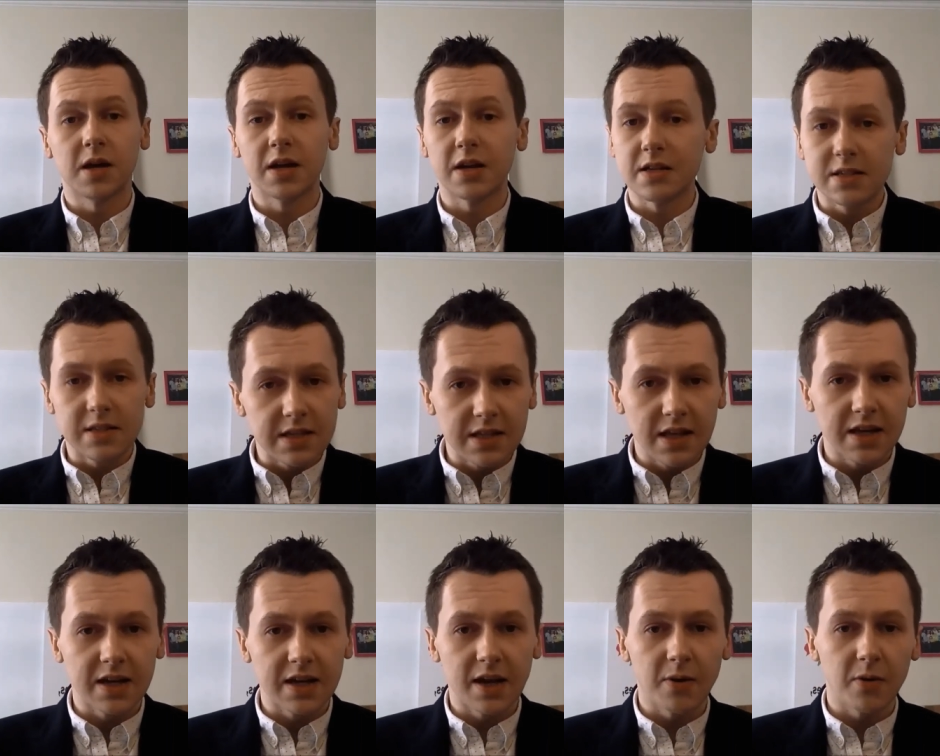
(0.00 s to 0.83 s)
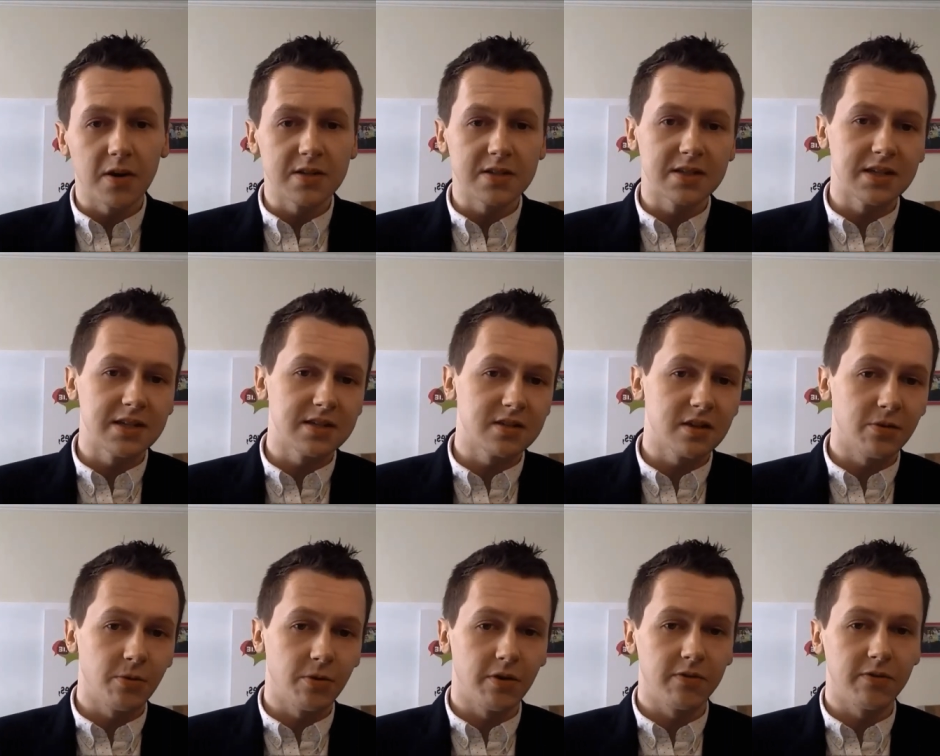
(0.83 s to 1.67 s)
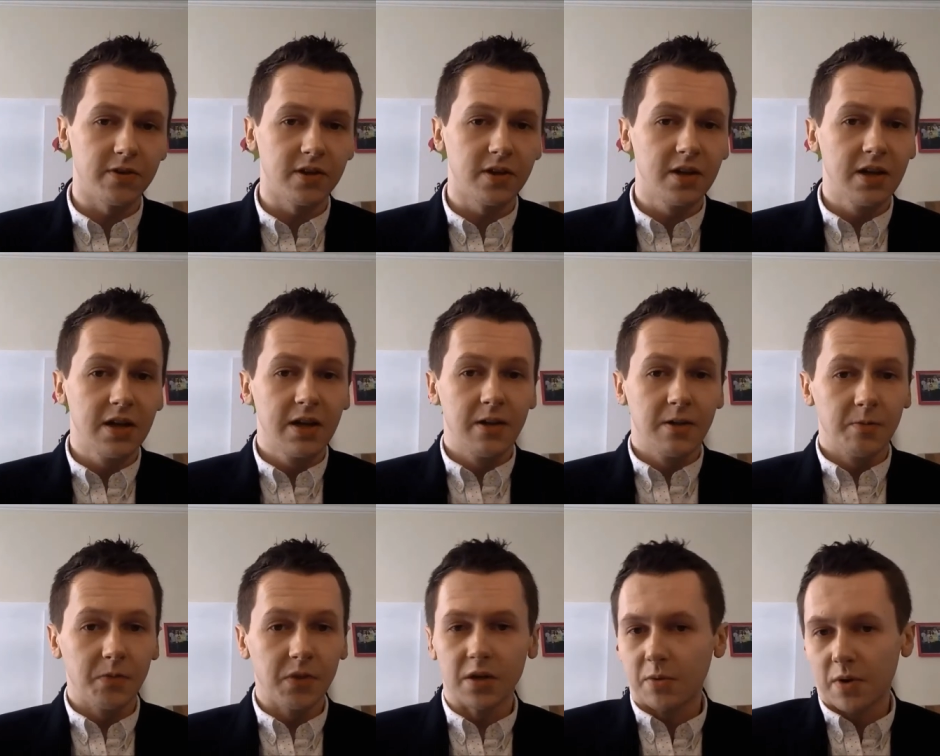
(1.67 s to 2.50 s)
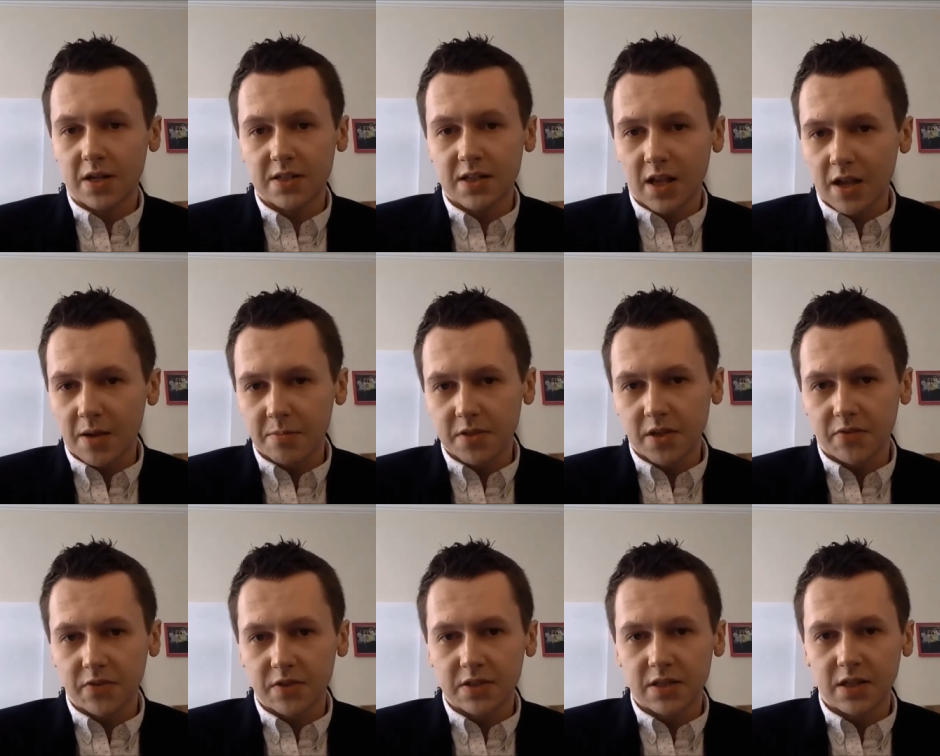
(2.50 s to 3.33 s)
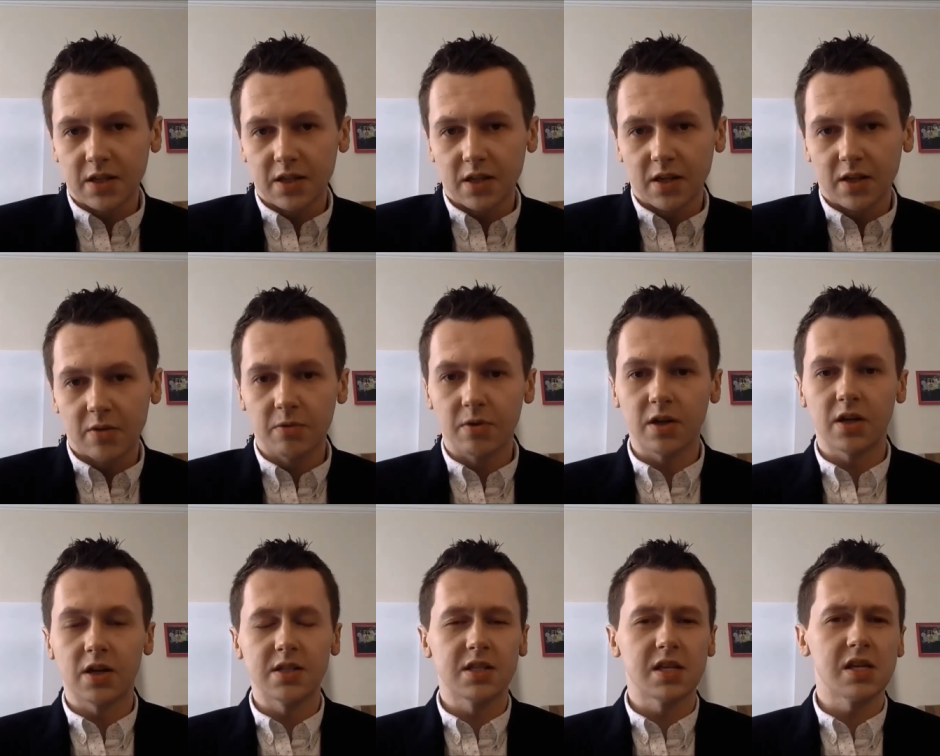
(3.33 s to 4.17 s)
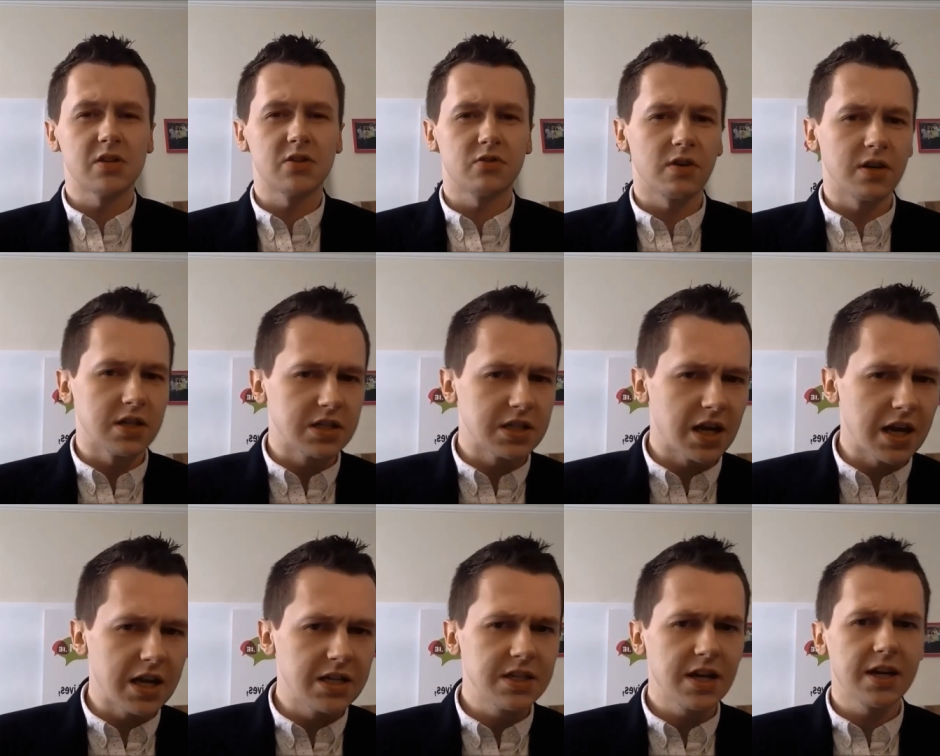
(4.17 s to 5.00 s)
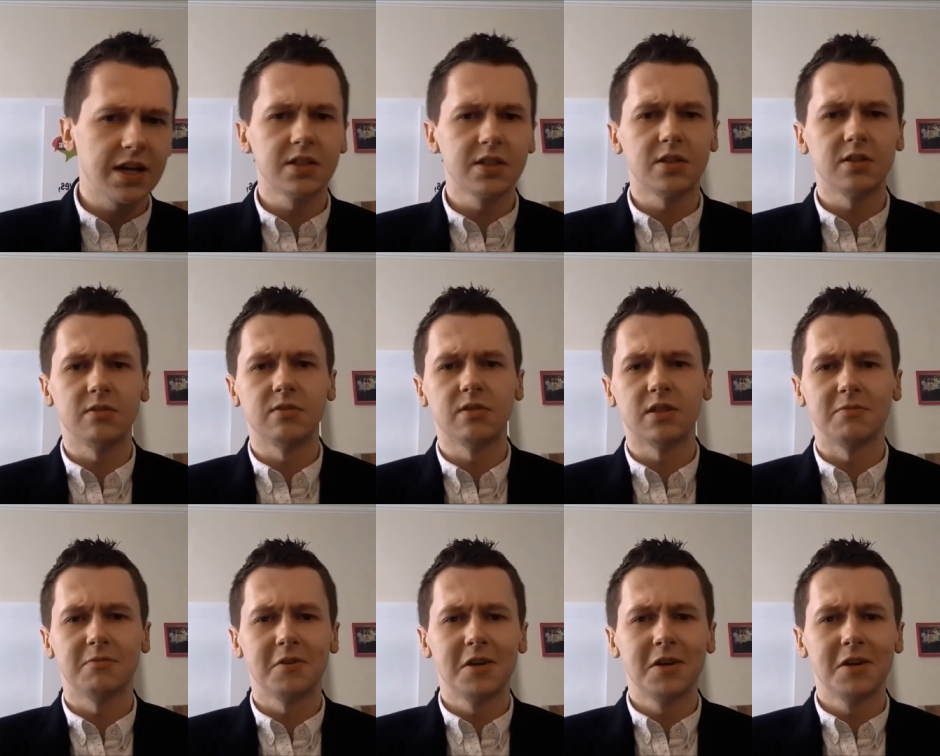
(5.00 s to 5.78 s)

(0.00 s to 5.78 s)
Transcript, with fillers: And I see that now, I see so often, you know, as I am, is obviously an organization trying to change attitudes and